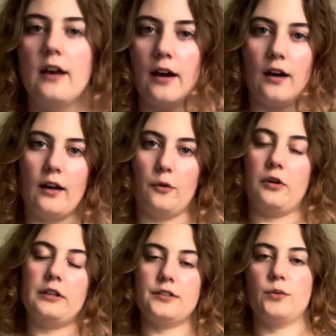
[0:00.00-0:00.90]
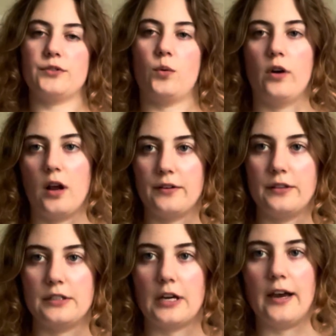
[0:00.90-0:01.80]
or at least it was a one-off
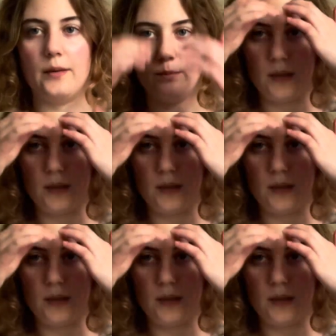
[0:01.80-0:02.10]
at the time.